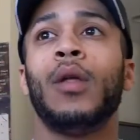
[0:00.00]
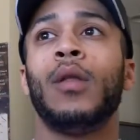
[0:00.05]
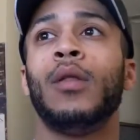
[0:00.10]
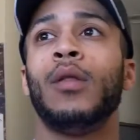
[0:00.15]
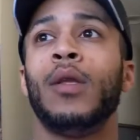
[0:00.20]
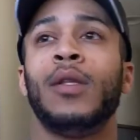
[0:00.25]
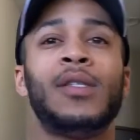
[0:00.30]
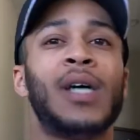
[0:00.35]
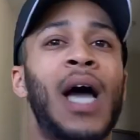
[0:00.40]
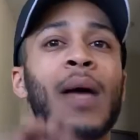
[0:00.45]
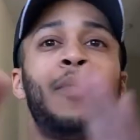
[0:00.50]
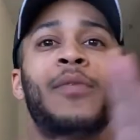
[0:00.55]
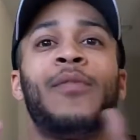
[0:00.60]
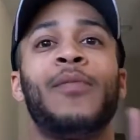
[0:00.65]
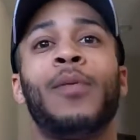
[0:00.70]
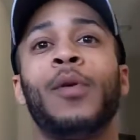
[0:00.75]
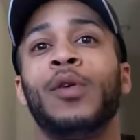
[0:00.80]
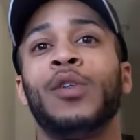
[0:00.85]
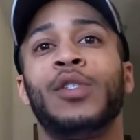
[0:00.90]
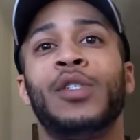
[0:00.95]
the type of
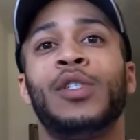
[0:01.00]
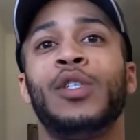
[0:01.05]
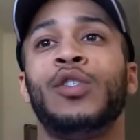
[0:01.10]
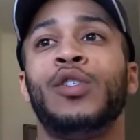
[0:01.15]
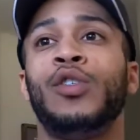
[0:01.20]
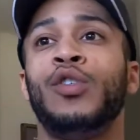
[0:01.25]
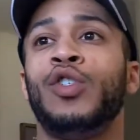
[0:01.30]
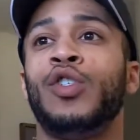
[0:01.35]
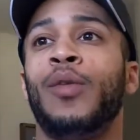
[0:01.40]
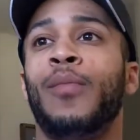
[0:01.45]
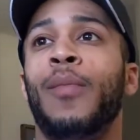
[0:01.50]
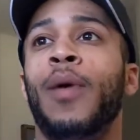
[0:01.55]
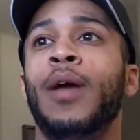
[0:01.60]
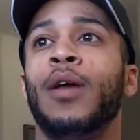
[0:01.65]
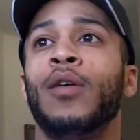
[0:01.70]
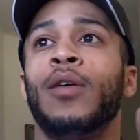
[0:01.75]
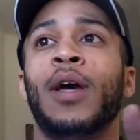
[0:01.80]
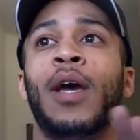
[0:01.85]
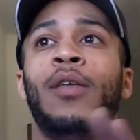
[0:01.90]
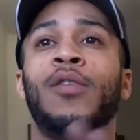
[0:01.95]
purchases you should make,
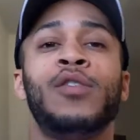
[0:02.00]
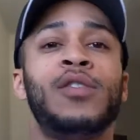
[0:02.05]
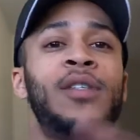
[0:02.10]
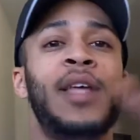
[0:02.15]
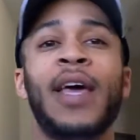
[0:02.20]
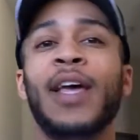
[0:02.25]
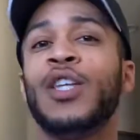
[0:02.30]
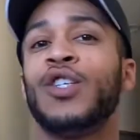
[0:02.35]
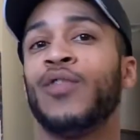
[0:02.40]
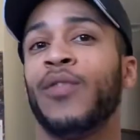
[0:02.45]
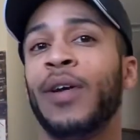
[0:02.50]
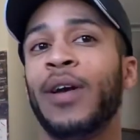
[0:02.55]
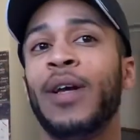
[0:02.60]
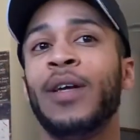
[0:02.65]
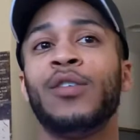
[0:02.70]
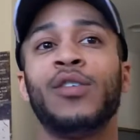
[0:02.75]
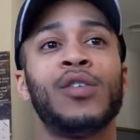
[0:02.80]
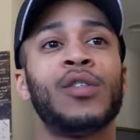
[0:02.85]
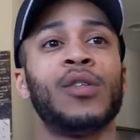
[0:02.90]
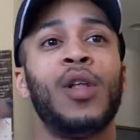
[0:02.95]
okay? There's day
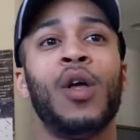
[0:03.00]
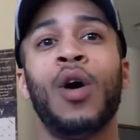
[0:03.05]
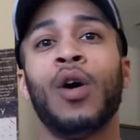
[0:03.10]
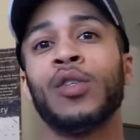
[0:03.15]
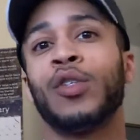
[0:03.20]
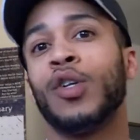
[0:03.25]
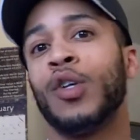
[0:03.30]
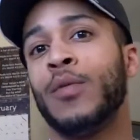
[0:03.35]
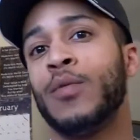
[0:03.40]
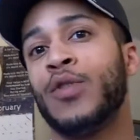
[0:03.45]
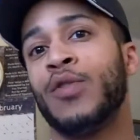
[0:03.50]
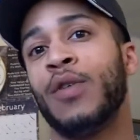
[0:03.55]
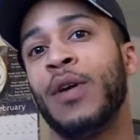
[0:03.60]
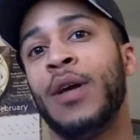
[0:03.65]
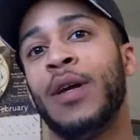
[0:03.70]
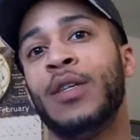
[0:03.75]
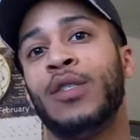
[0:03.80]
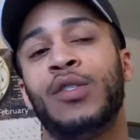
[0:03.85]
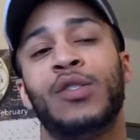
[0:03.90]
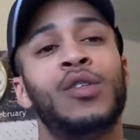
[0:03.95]
trades, there's long-term
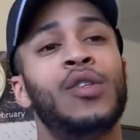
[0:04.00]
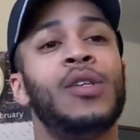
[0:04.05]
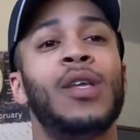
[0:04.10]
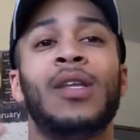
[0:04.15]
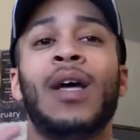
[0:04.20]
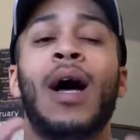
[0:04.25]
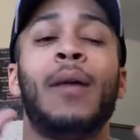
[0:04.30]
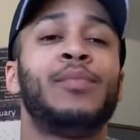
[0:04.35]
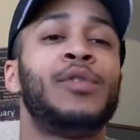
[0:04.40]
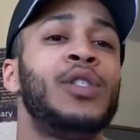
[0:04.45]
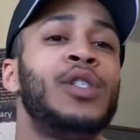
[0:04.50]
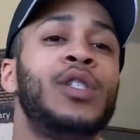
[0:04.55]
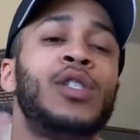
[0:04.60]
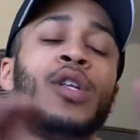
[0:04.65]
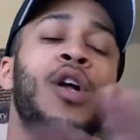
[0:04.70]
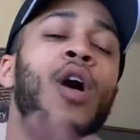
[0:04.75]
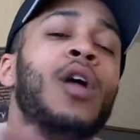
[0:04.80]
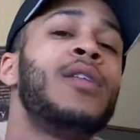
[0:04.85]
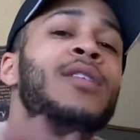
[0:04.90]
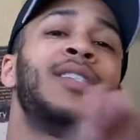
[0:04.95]
trades, options, and
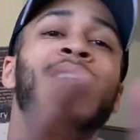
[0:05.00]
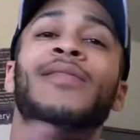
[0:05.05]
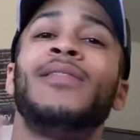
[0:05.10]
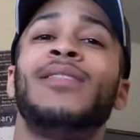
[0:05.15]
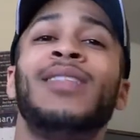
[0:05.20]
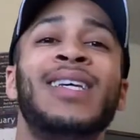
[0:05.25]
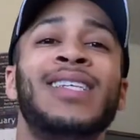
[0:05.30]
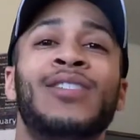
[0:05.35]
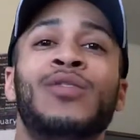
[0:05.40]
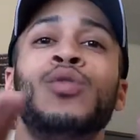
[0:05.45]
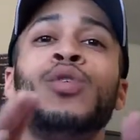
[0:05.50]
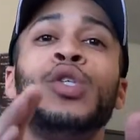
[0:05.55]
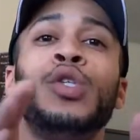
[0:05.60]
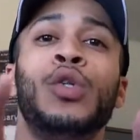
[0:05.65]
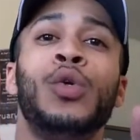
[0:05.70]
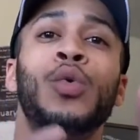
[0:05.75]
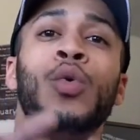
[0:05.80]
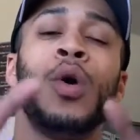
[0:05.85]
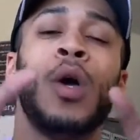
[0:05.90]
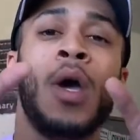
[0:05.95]
all the different things you can
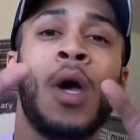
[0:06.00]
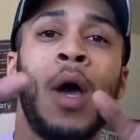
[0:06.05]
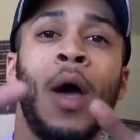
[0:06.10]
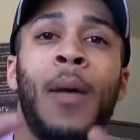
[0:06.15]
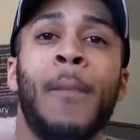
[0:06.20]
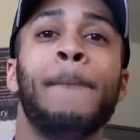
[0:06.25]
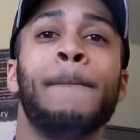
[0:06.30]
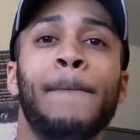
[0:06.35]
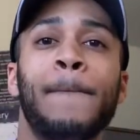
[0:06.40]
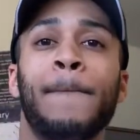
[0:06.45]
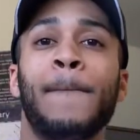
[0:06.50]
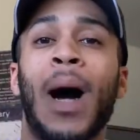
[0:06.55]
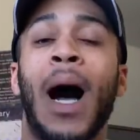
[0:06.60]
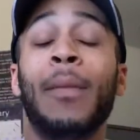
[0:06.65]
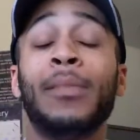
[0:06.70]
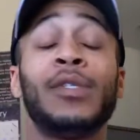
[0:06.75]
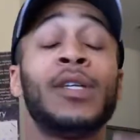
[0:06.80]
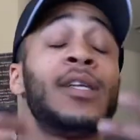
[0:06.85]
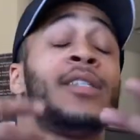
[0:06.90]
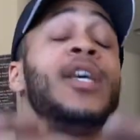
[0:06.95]
do. I'm
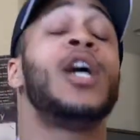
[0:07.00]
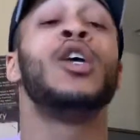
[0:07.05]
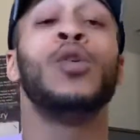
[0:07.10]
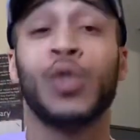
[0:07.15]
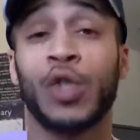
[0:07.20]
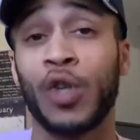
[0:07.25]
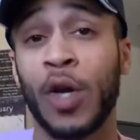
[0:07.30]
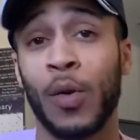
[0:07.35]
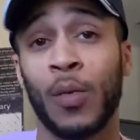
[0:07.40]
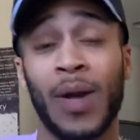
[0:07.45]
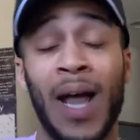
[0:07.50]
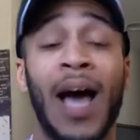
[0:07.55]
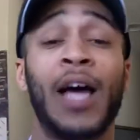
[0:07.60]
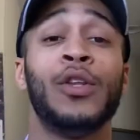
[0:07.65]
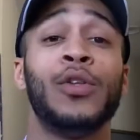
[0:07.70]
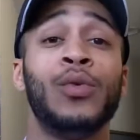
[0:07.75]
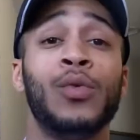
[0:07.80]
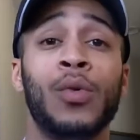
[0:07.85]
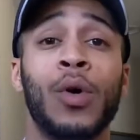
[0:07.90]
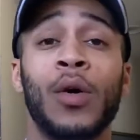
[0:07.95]
just gonna tell you straight what I
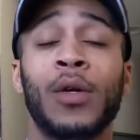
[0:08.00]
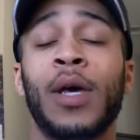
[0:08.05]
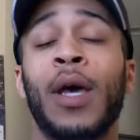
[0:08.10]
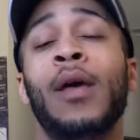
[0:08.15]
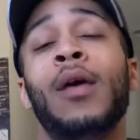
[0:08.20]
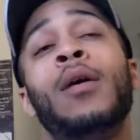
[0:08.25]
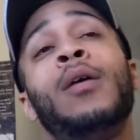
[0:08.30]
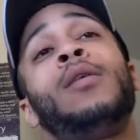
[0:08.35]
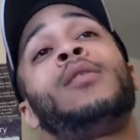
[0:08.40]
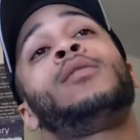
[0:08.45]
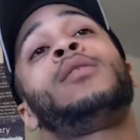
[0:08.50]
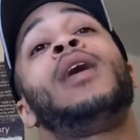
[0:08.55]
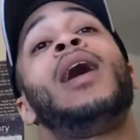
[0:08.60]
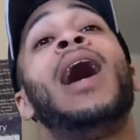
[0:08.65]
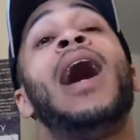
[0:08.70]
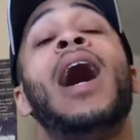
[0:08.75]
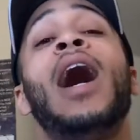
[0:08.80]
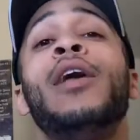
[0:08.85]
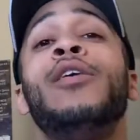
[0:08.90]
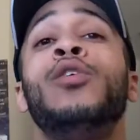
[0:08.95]
do, okay?
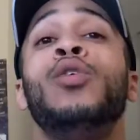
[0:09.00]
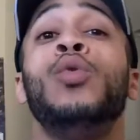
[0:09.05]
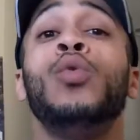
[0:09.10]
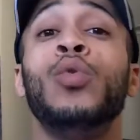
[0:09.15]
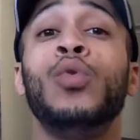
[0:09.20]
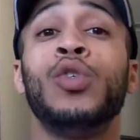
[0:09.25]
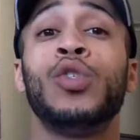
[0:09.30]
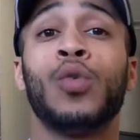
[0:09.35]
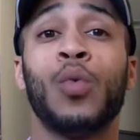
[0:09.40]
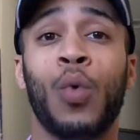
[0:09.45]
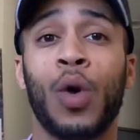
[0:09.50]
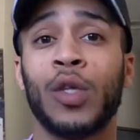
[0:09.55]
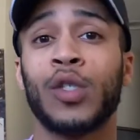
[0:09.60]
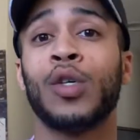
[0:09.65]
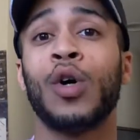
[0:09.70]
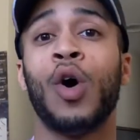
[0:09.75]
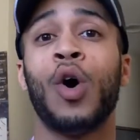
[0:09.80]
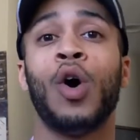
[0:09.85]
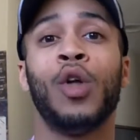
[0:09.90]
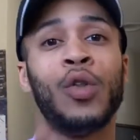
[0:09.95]
I use what's
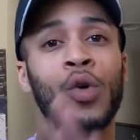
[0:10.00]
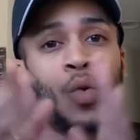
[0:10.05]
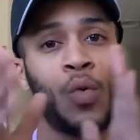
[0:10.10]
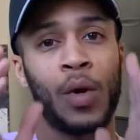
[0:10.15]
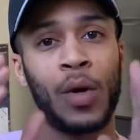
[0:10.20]
called